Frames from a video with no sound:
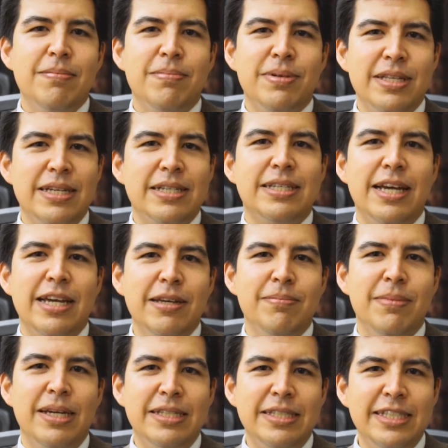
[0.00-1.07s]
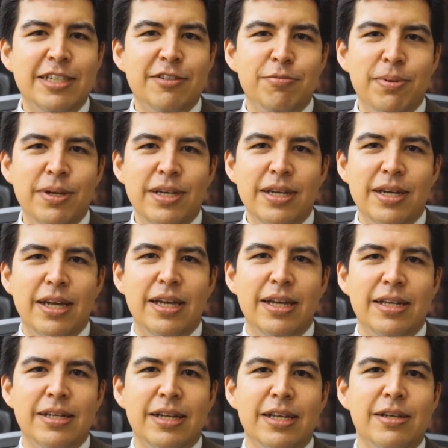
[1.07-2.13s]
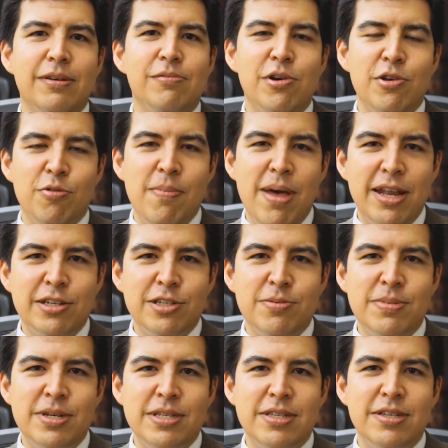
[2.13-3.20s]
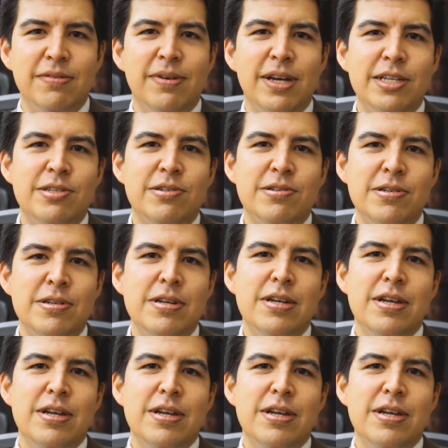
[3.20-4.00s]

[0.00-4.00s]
But yes, I am a CFP and a wealth management advisor,